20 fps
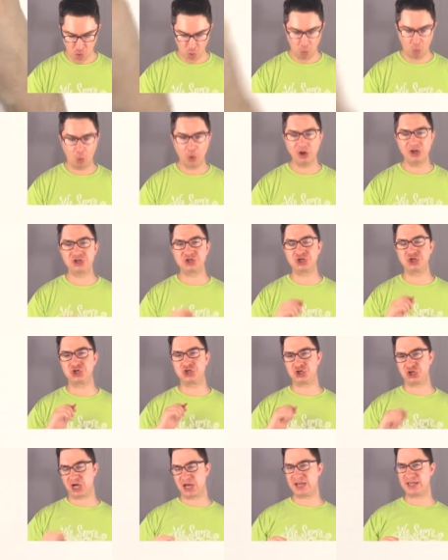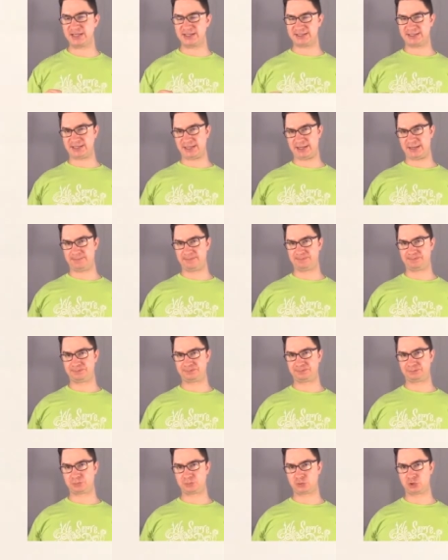What does Jenny see?
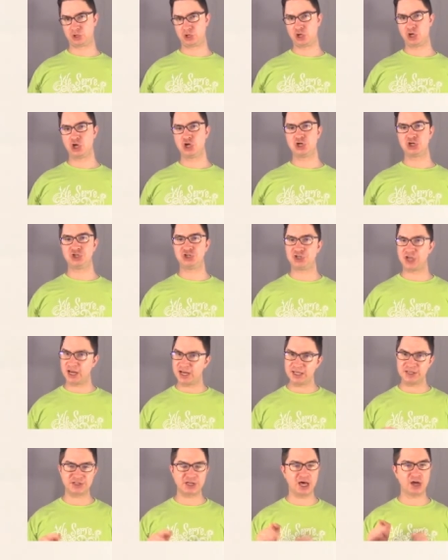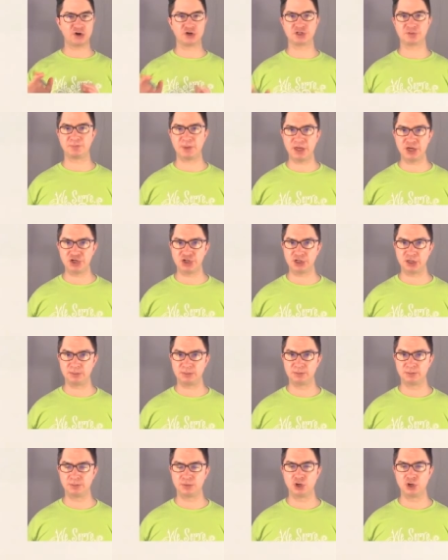Jenny's on her spaceship.